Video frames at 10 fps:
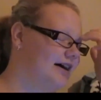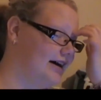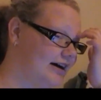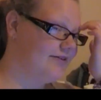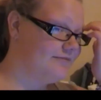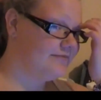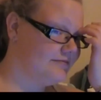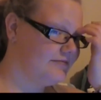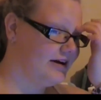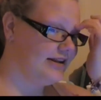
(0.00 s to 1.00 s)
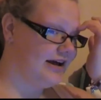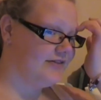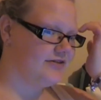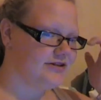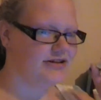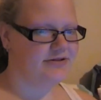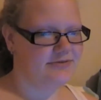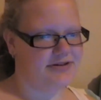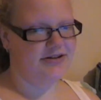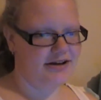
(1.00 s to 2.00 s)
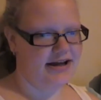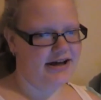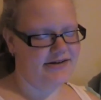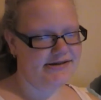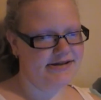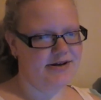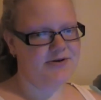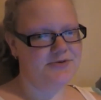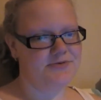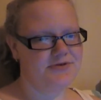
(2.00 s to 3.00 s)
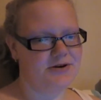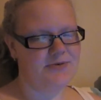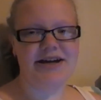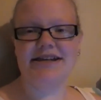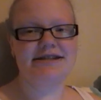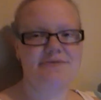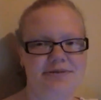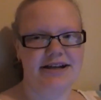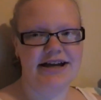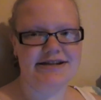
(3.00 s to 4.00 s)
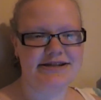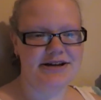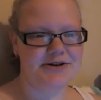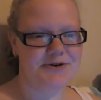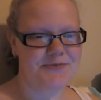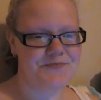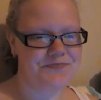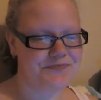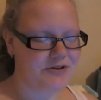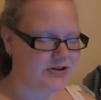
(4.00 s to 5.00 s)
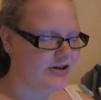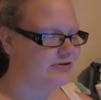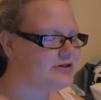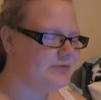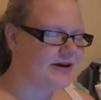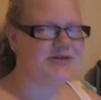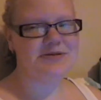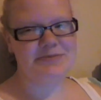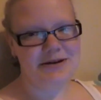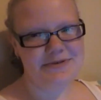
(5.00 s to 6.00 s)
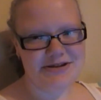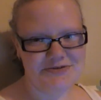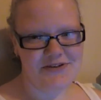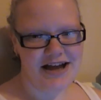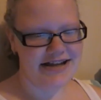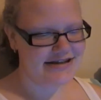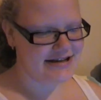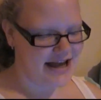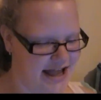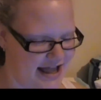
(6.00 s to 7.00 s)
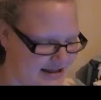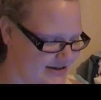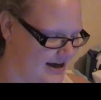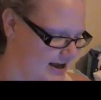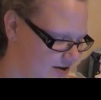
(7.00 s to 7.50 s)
Um, right now they're dealing with the lockout, so no one gets to play, so YouTube has been my best friend, and I